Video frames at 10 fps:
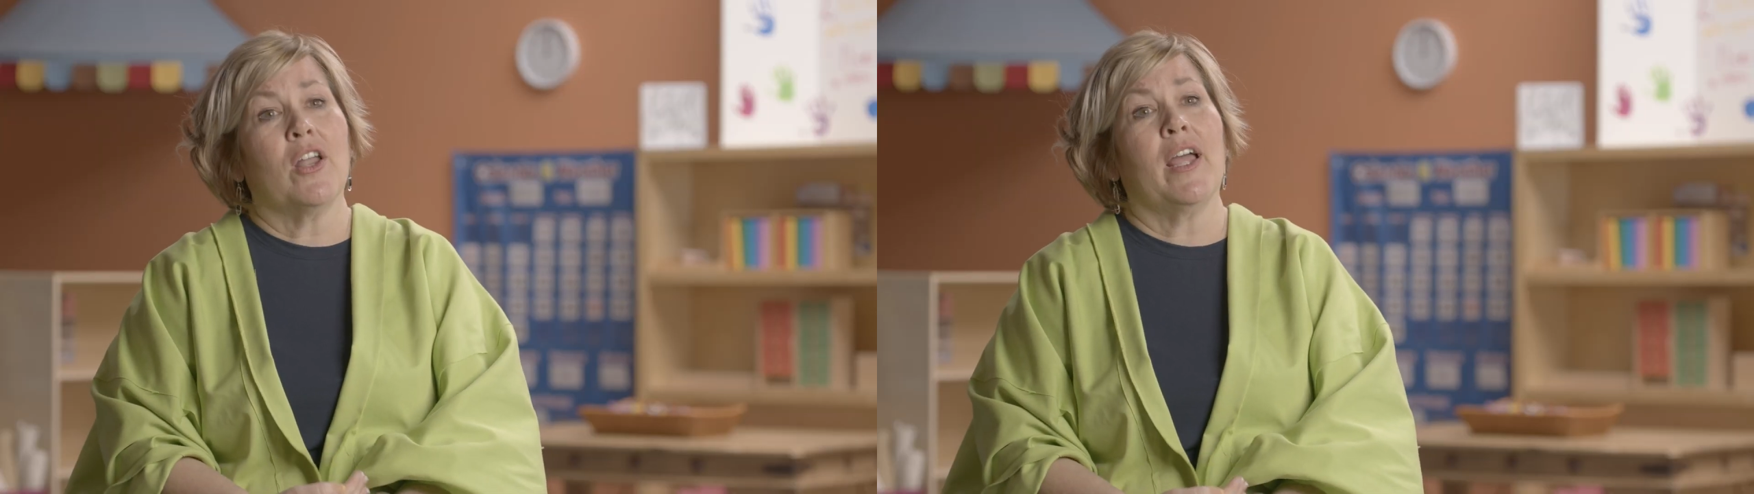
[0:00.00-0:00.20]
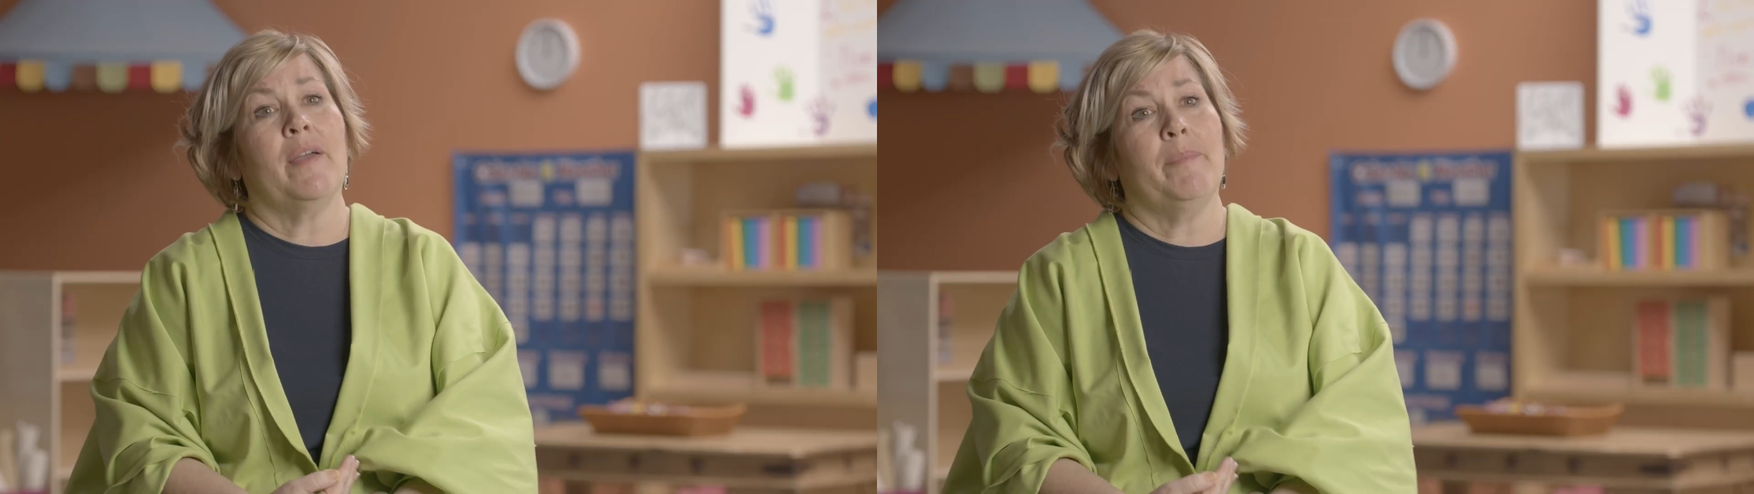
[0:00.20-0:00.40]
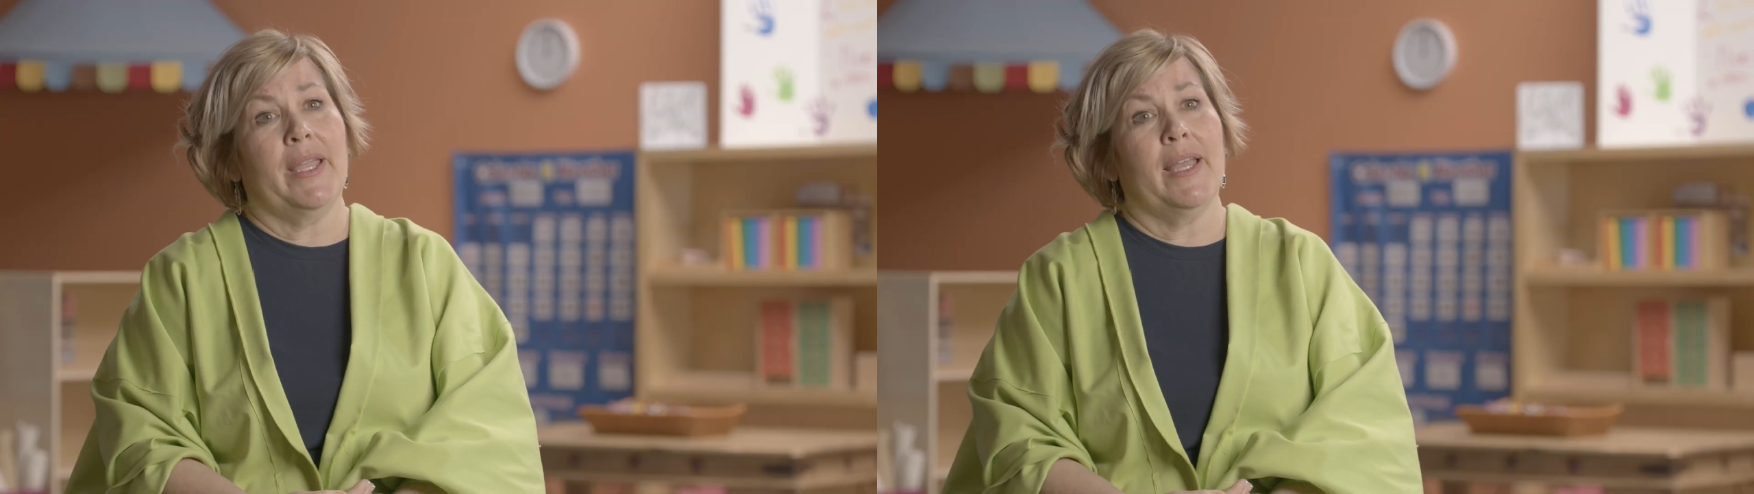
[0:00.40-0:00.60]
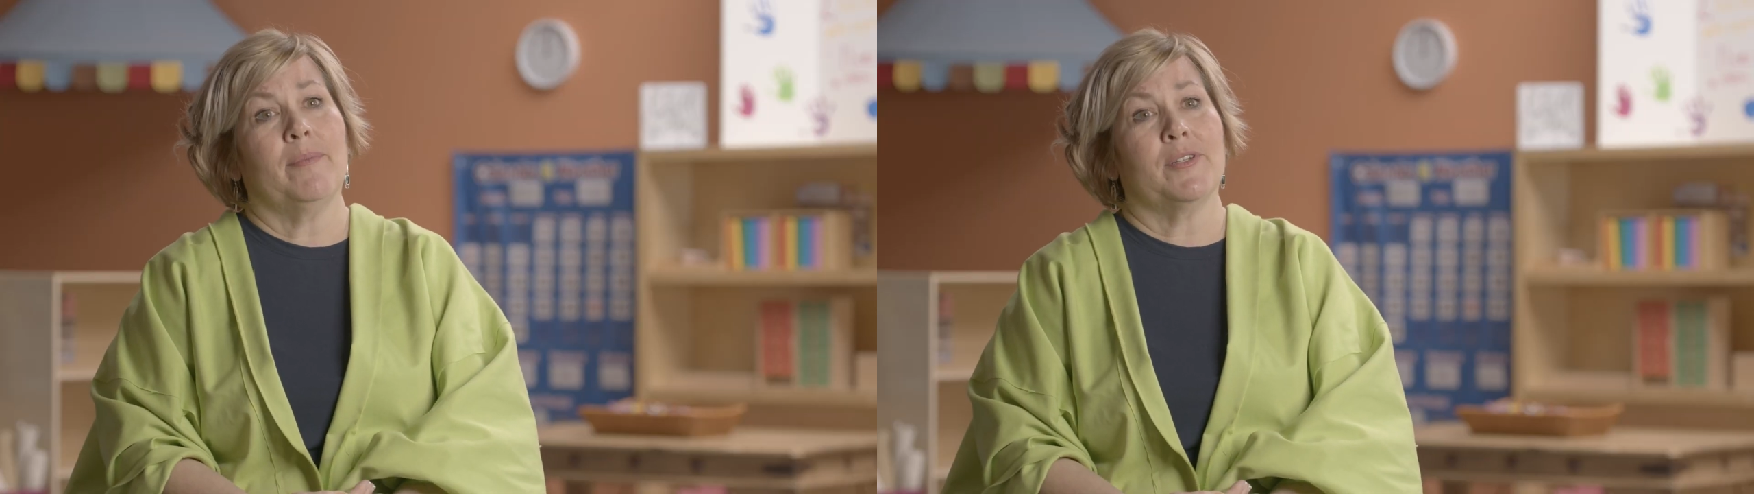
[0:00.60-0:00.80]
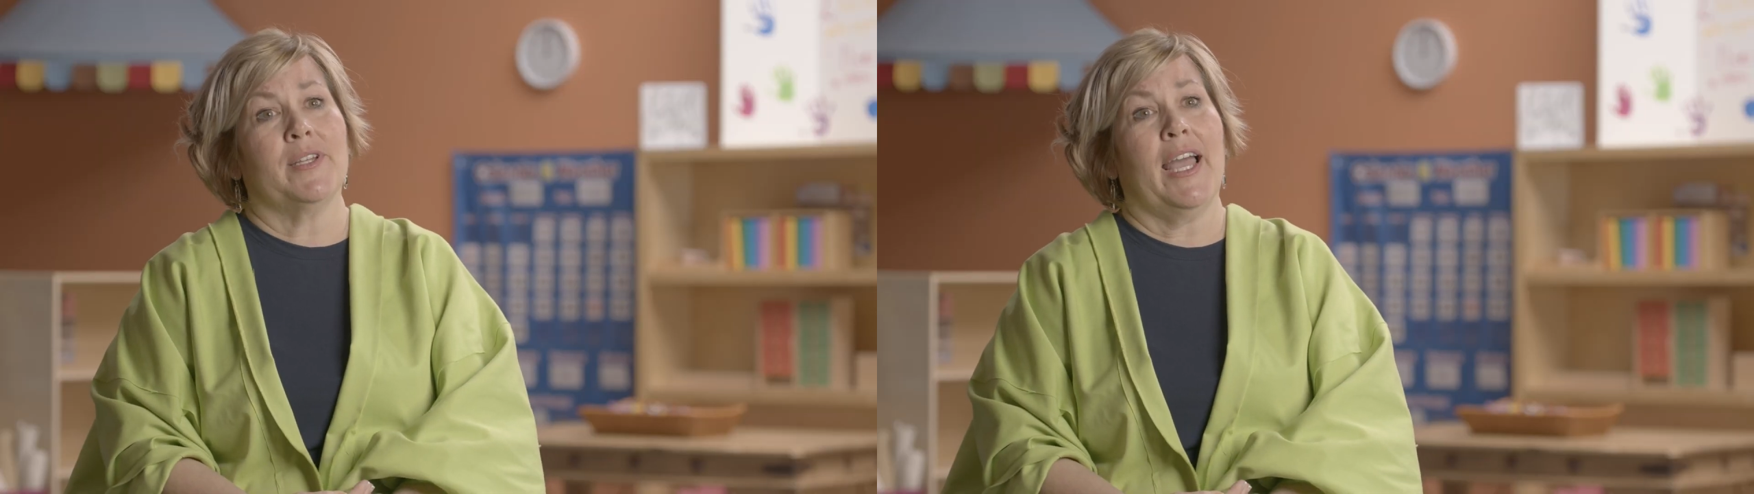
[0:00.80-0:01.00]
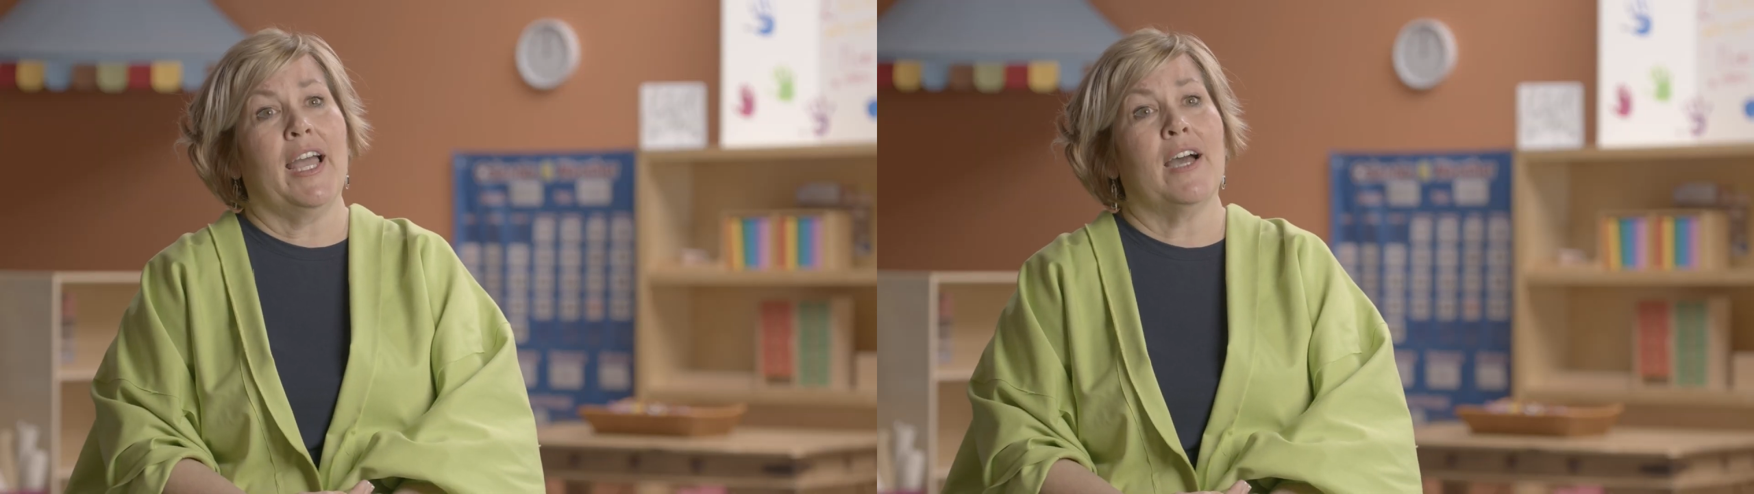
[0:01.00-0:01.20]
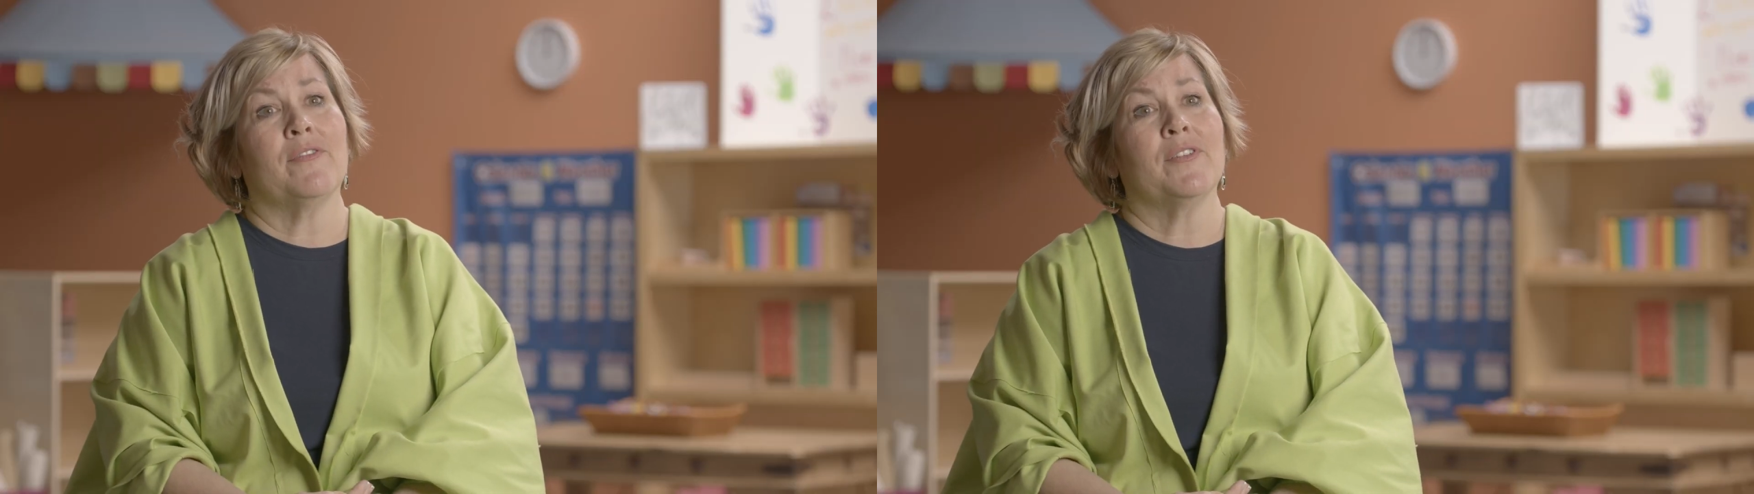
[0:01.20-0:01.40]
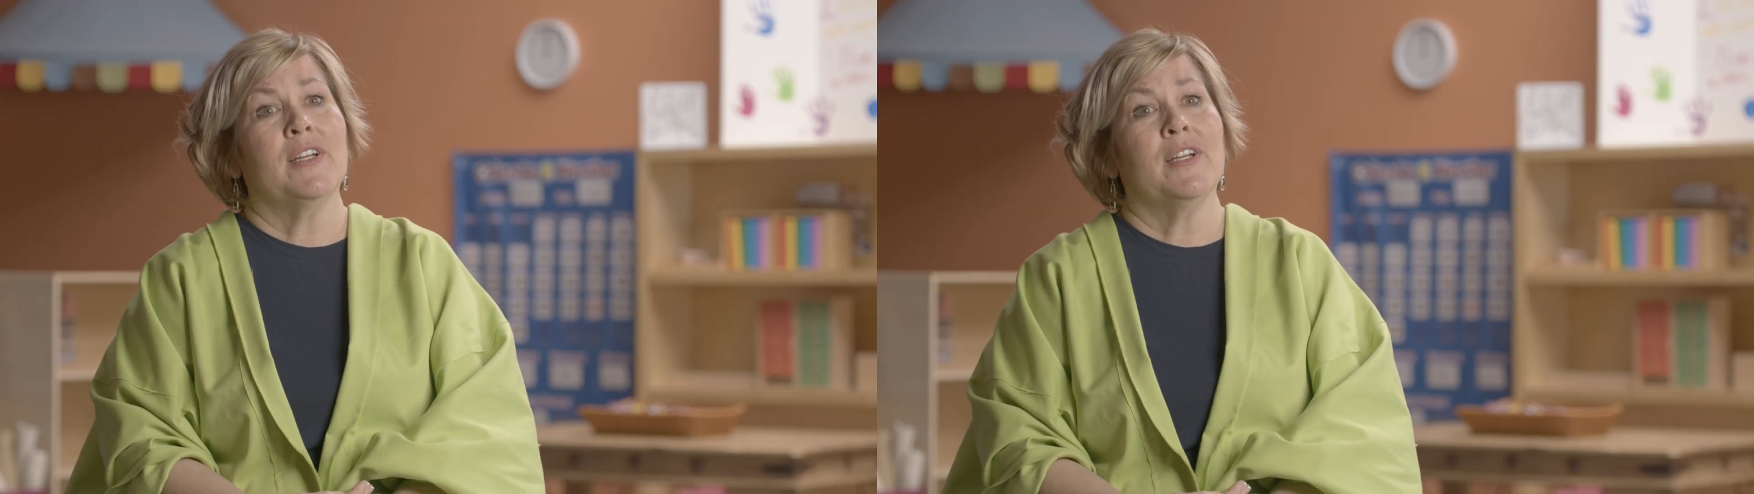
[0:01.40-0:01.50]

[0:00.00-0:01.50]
to be able to have